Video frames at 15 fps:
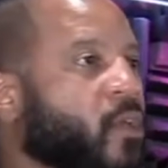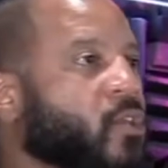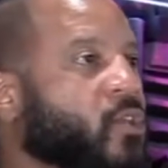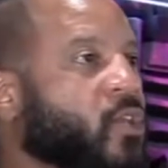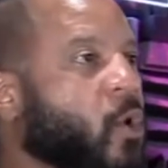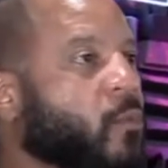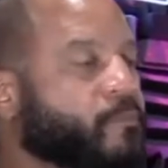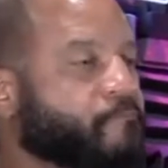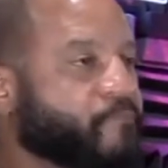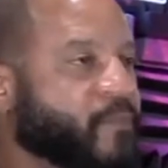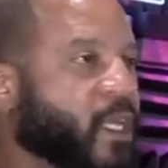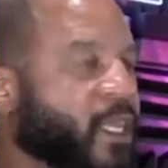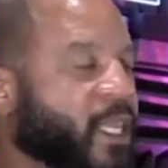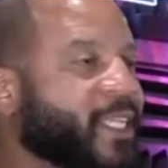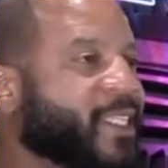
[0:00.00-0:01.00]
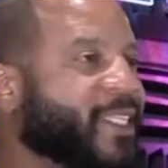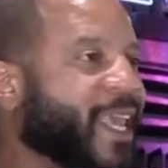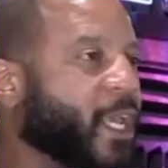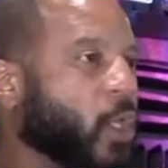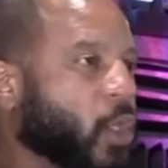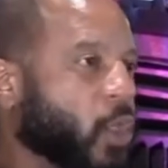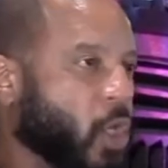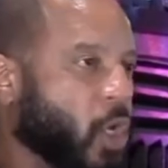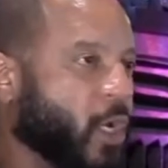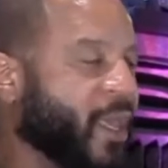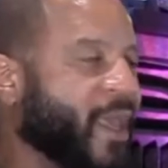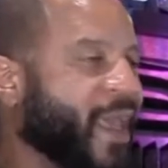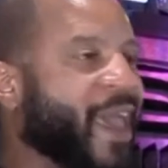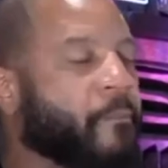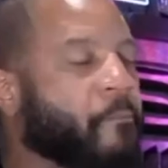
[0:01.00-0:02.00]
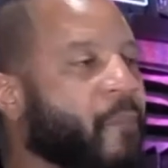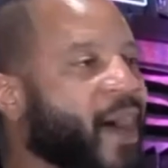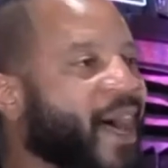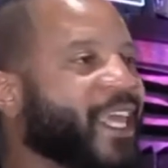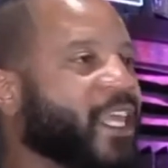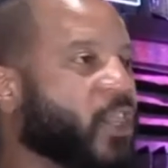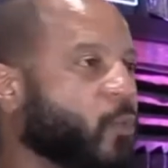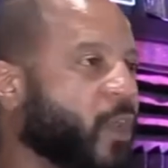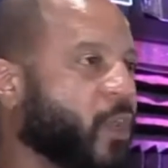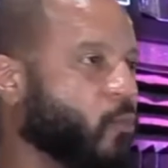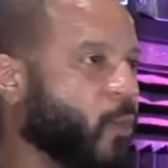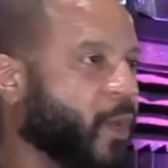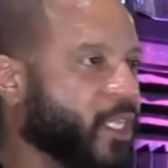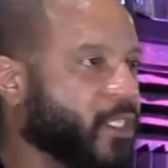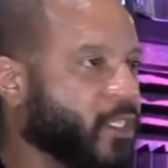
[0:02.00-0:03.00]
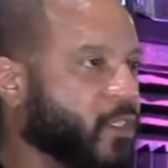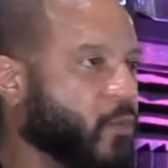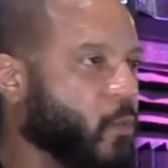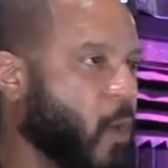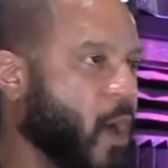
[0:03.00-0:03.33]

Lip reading: So let's take a look at my 3 reasons